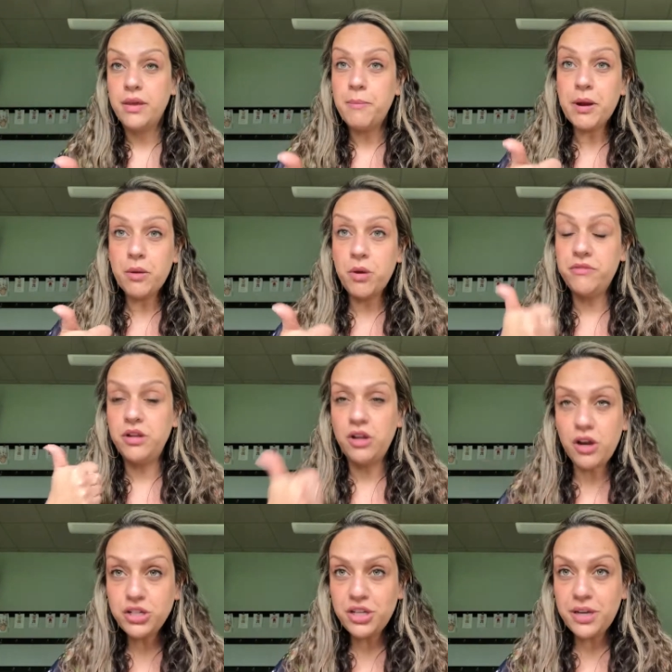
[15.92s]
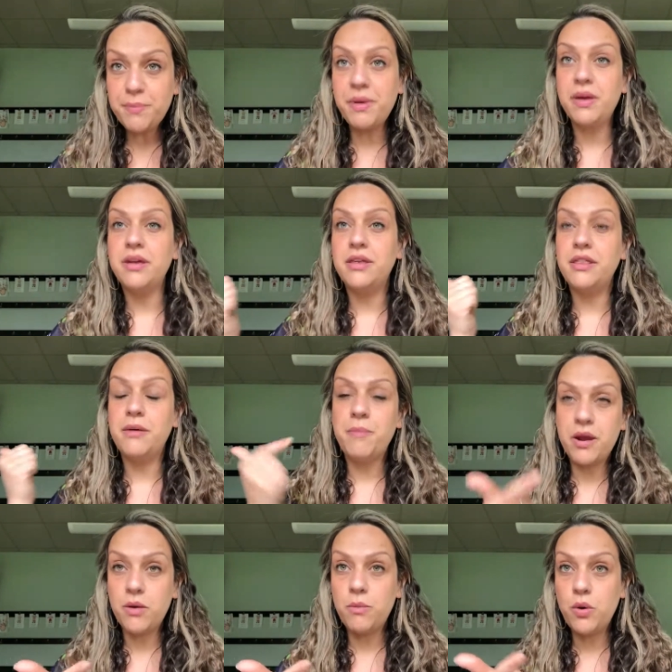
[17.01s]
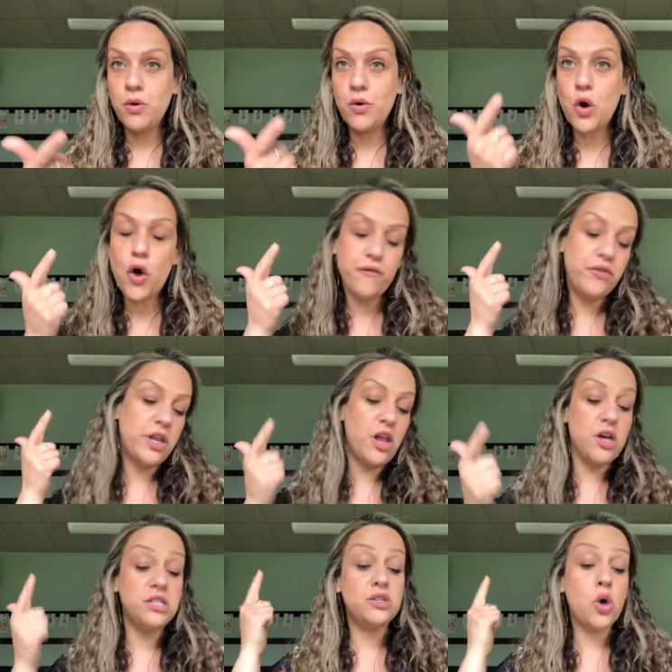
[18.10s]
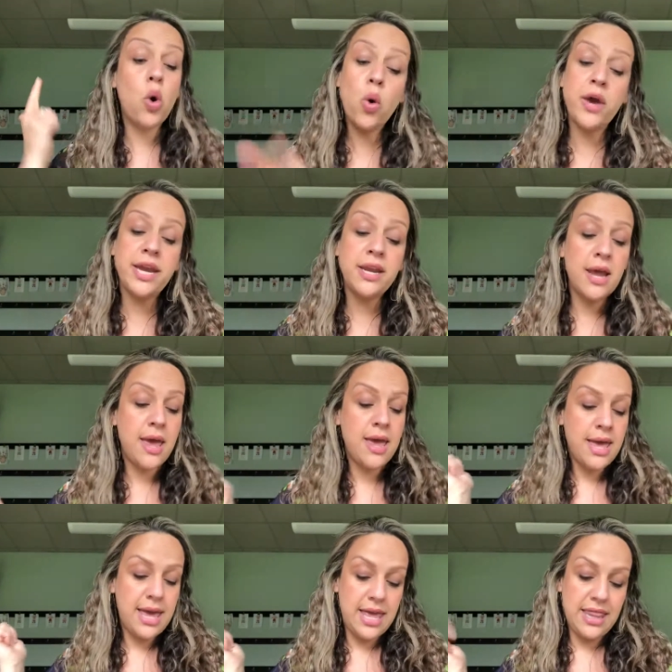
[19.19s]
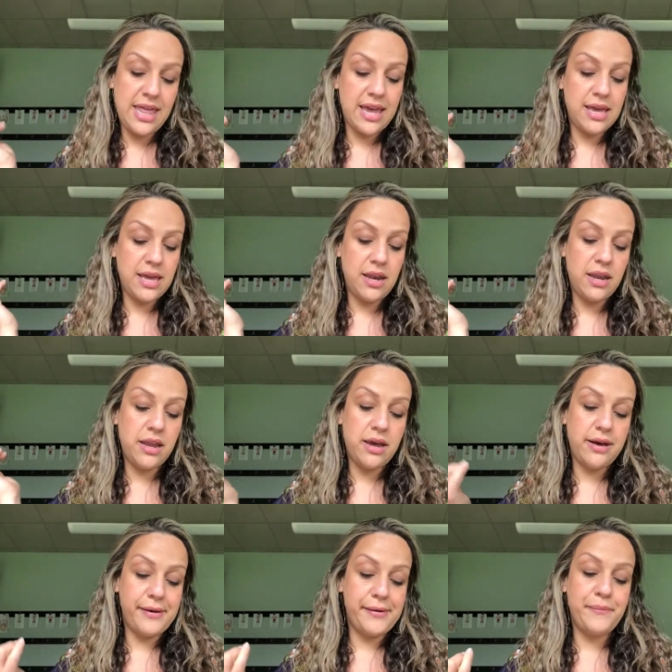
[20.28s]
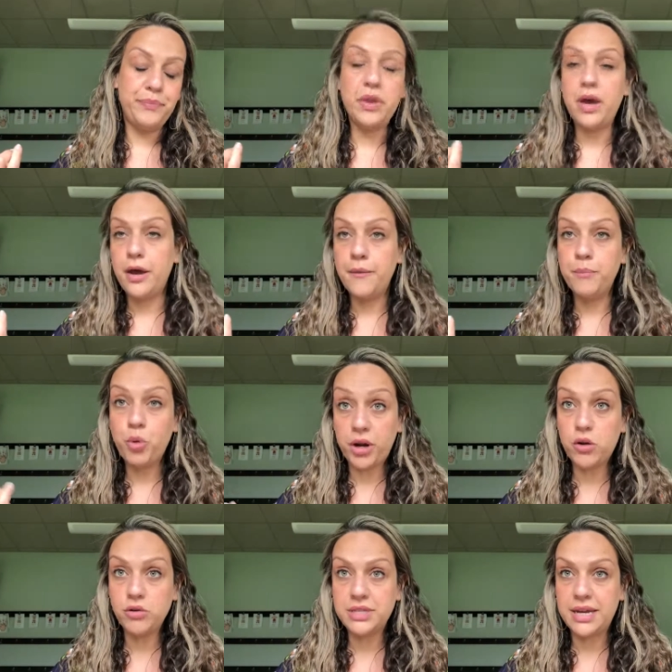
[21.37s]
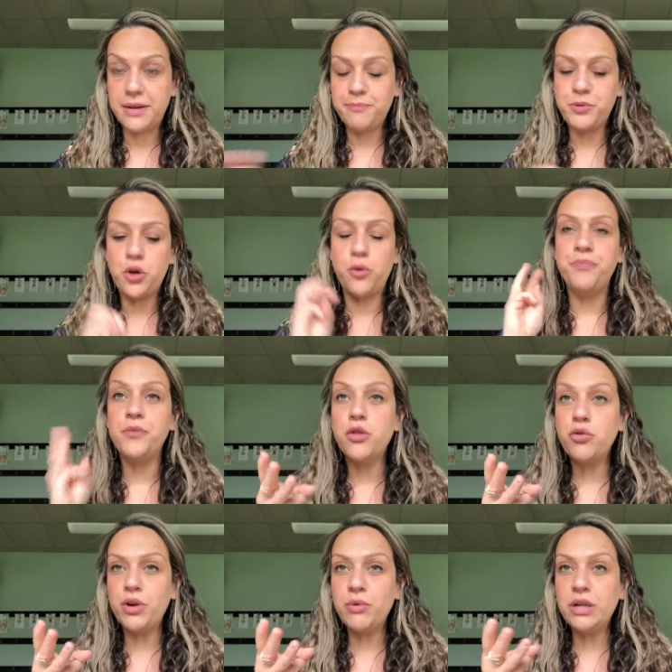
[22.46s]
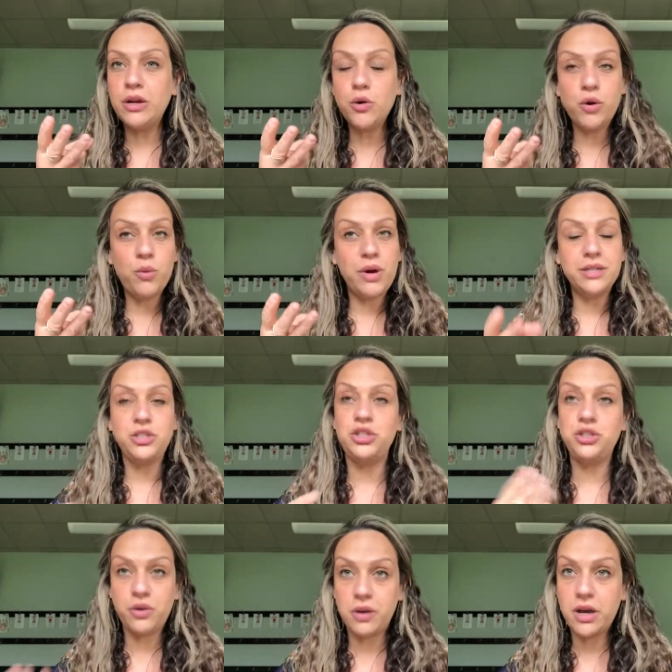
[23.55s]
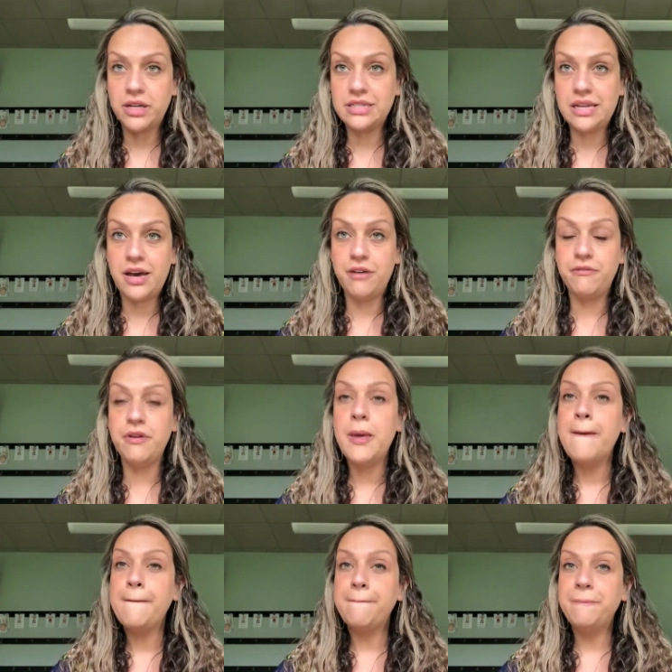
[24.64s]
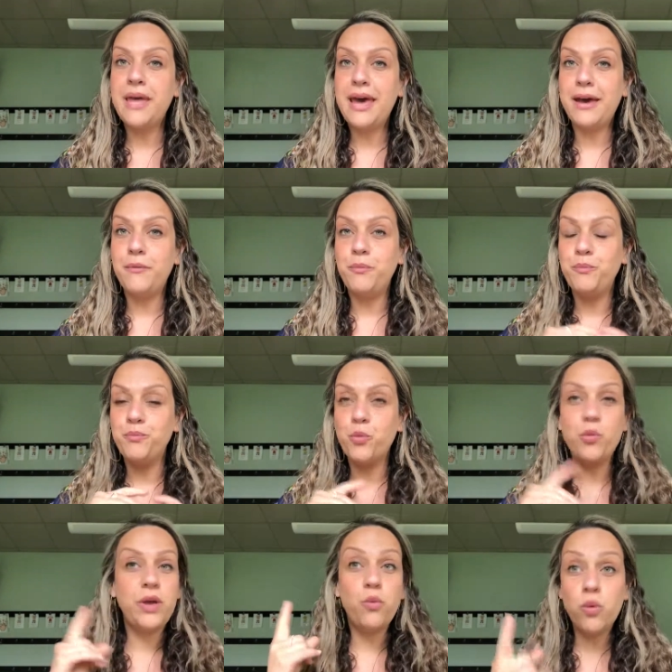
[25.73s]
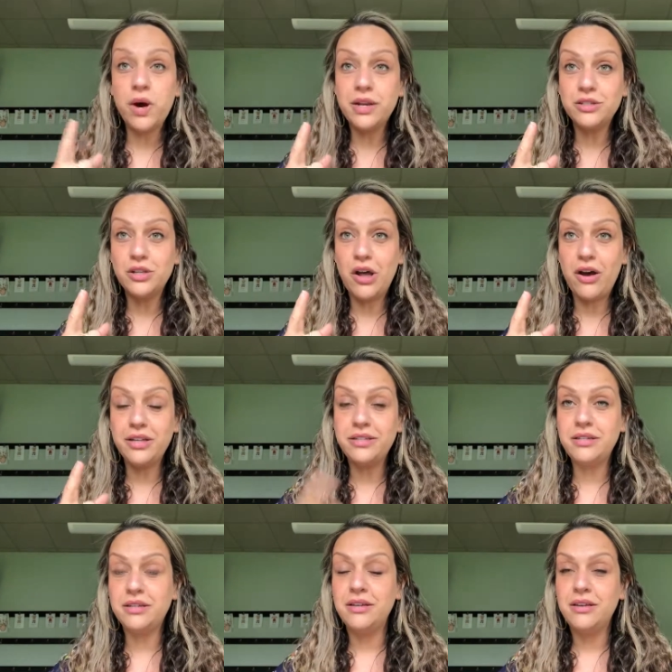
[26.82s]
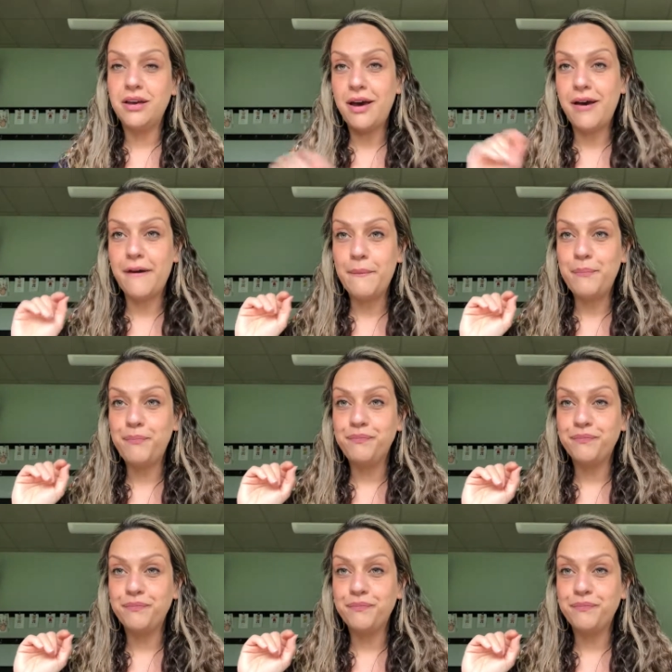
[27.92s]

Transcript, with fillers: parable of the lost sheep, the parable of the lost coin, and then the um, prodigal son. So three really good ones just showing God's love that when one is lost, um,